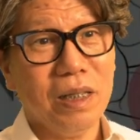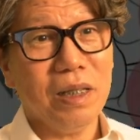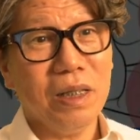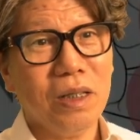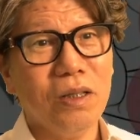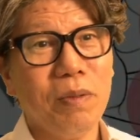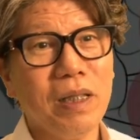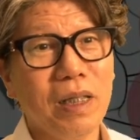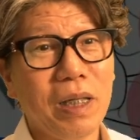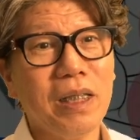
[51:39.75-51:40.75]
to avoid
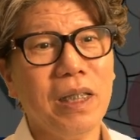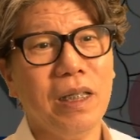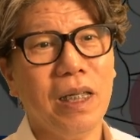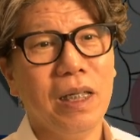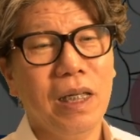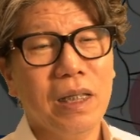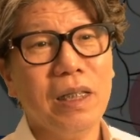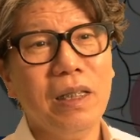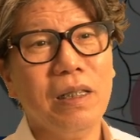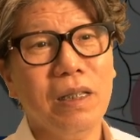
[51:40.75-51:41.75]
that, we often
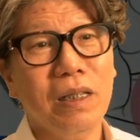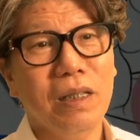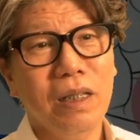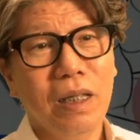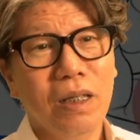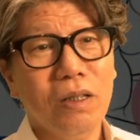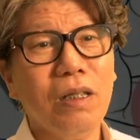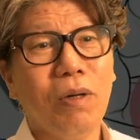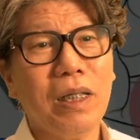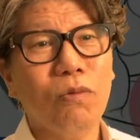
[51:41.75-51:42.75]
insist on certain
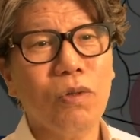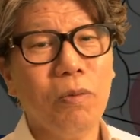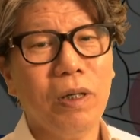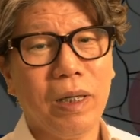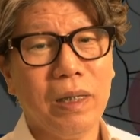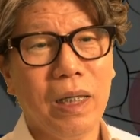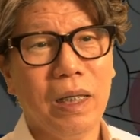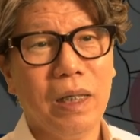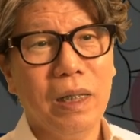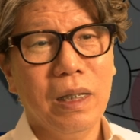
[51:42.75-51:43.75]
procedures with the
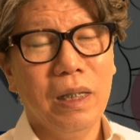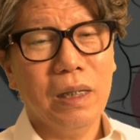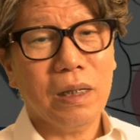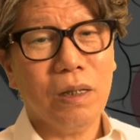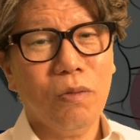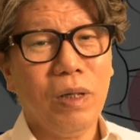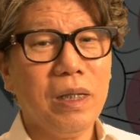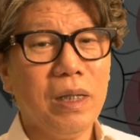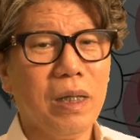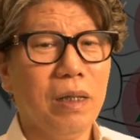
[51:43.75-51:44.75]
patient. If it's
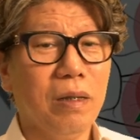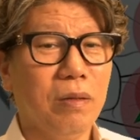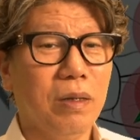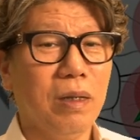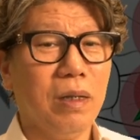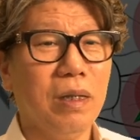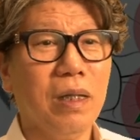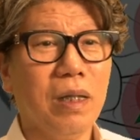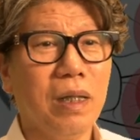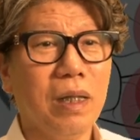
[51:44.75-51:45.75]
clear that it isn't
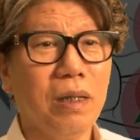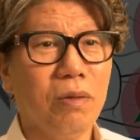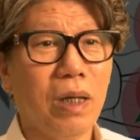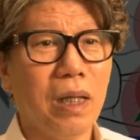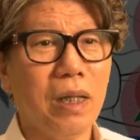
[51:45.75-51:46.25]
touching, will the